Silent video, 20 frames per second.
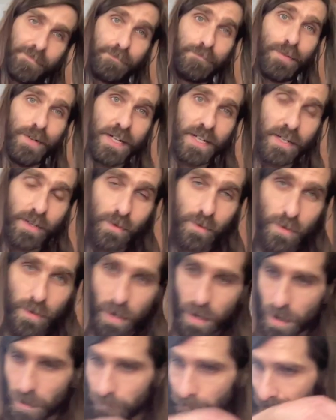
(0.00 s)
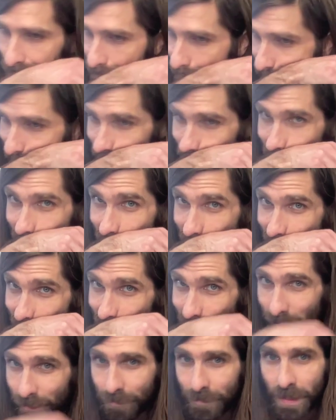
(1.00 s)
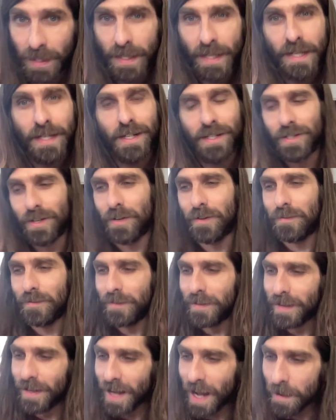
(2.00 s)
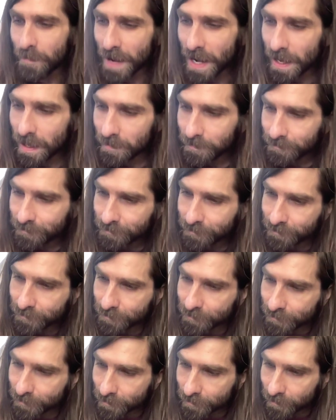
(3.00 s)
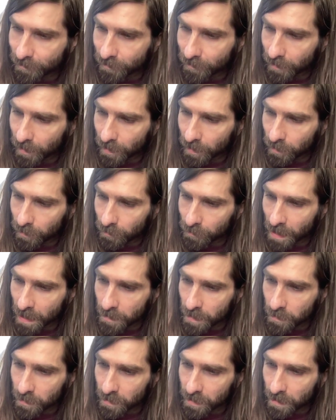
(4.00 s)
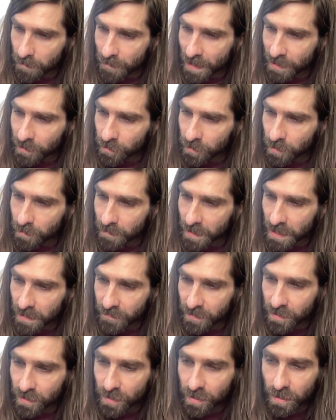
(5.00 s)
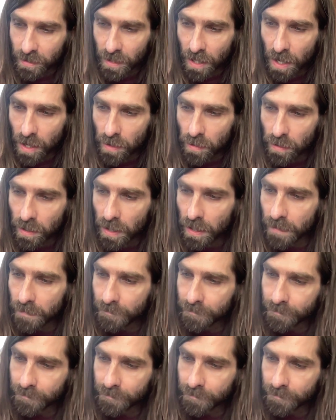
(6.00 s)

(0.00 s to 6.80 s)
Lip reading: Pretty cool. All right. So how about maybe with the metronome even slower?